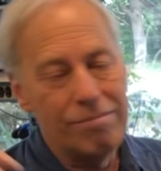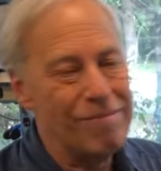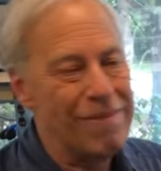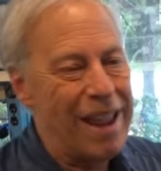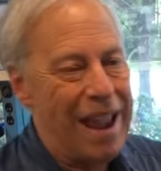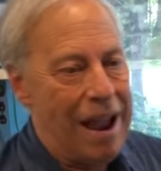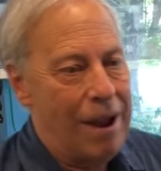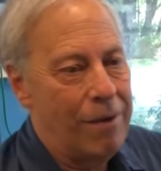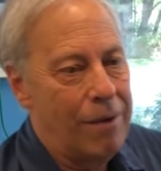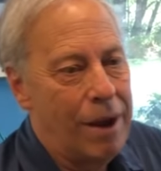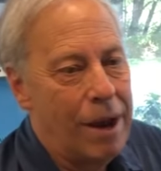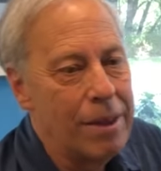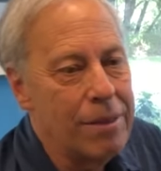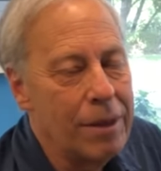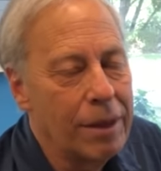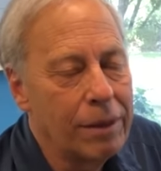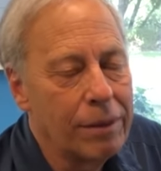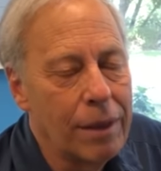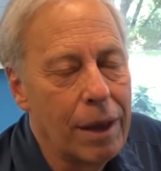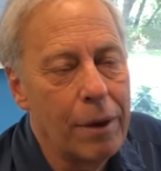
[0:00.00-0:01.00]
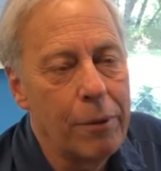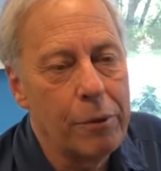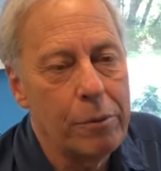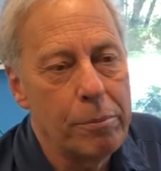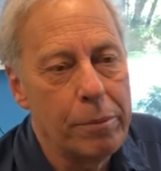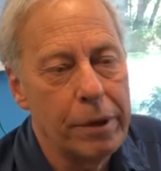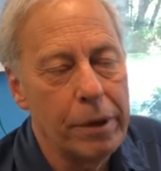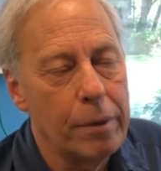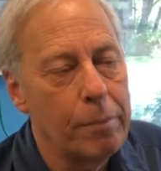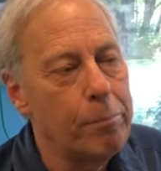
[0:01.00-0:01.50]
Now, I think that
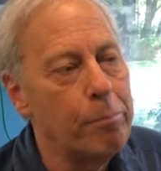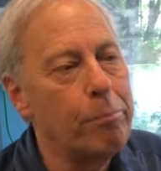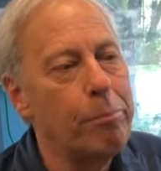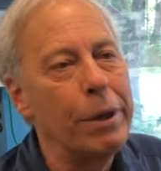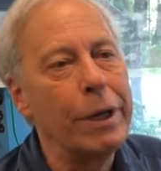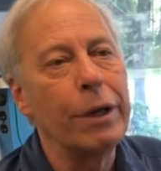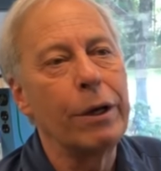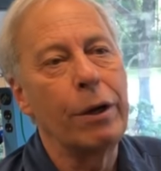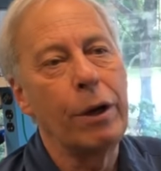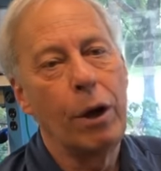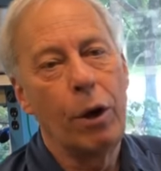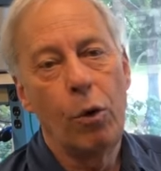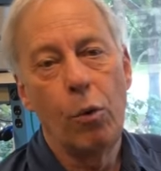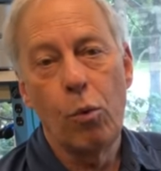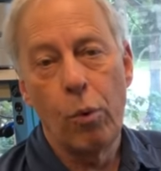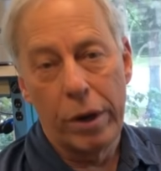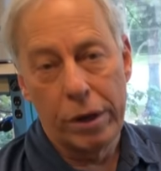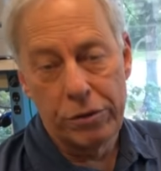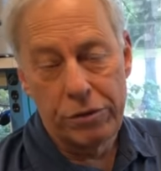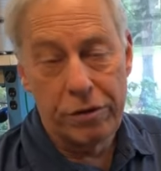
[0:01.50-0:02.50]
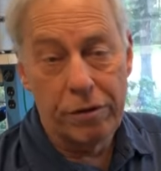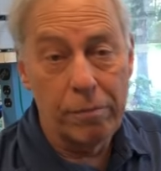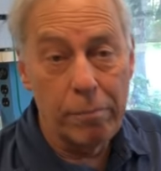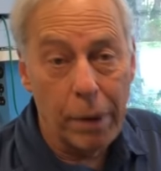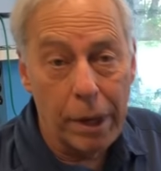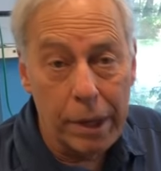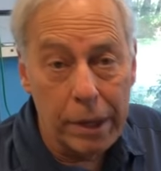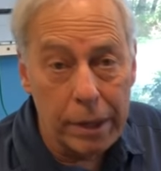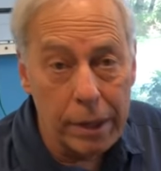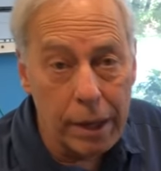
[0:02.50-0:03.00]
would be a big waste of
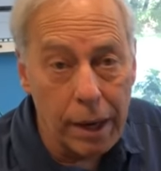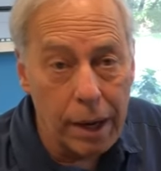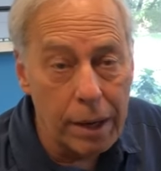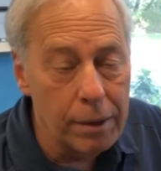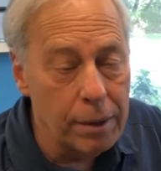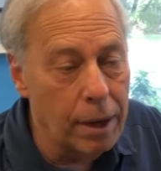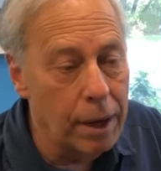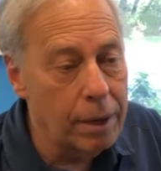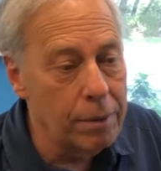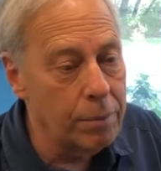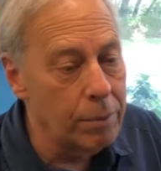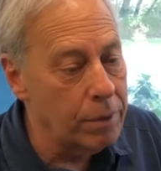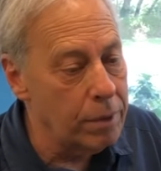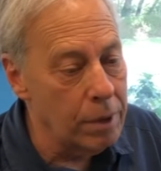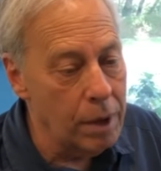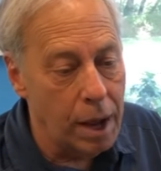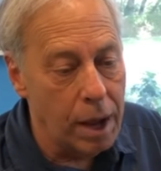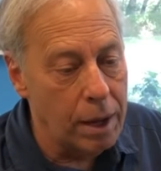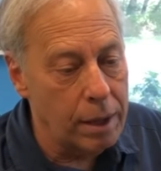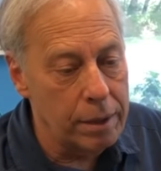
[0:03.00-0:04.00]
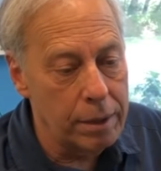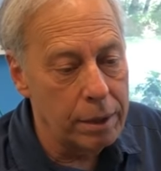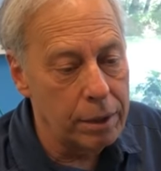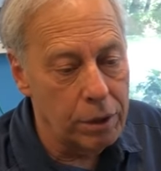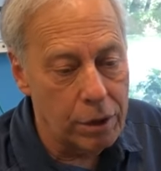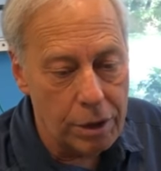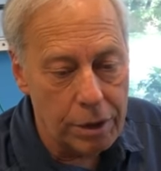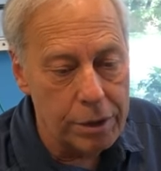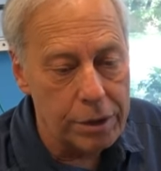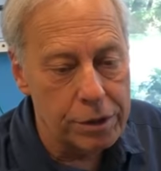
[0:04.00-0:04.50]
money, and I, I would not
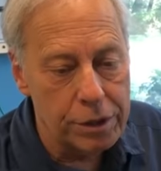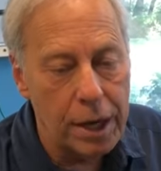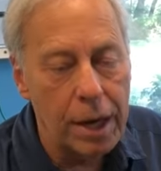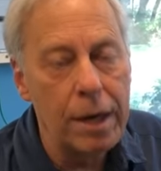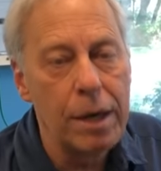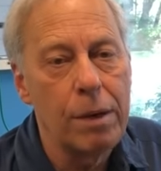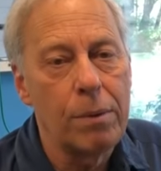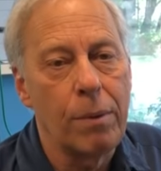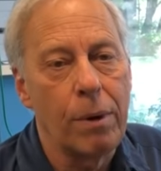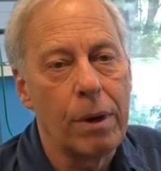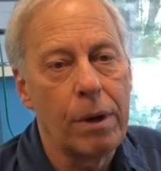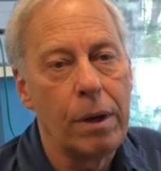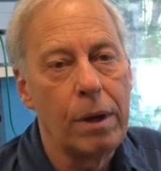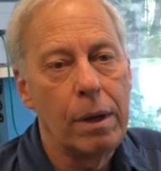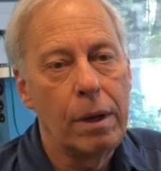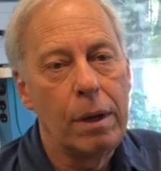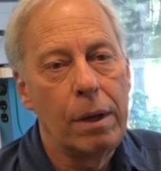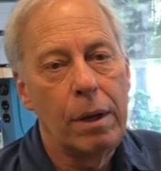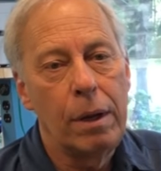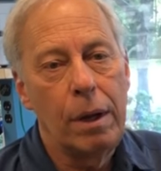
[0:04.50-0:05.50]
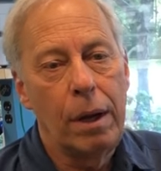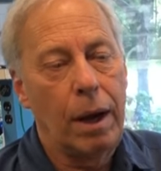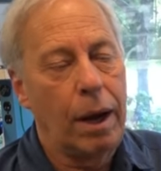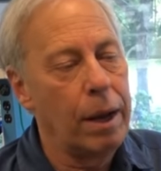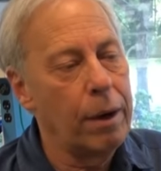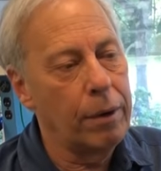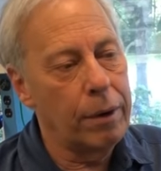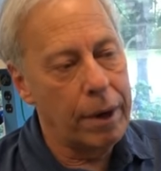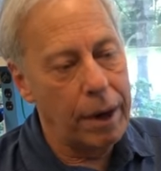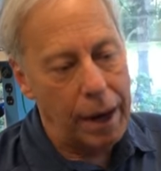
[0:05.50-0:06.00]
encourage anyone I
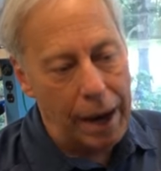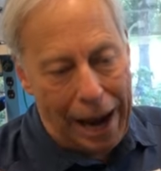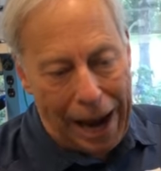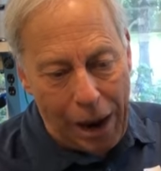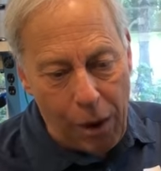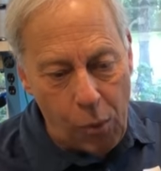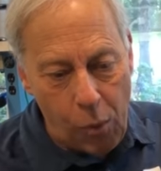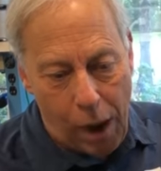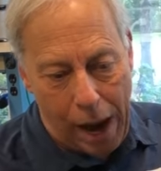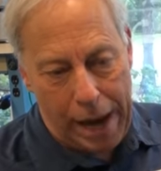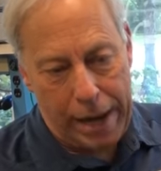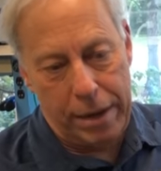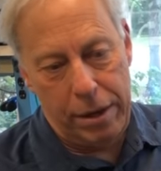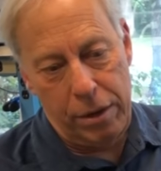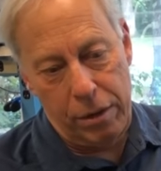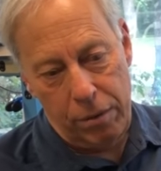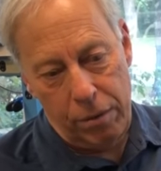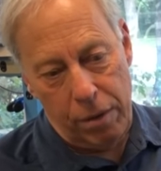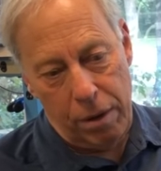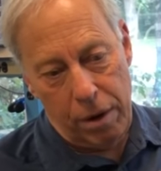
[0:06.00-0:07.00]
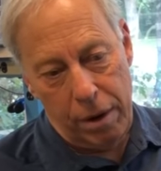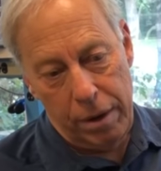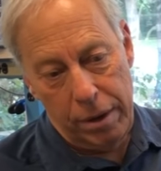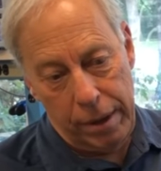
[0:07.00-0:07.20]
don't care how wacky you are.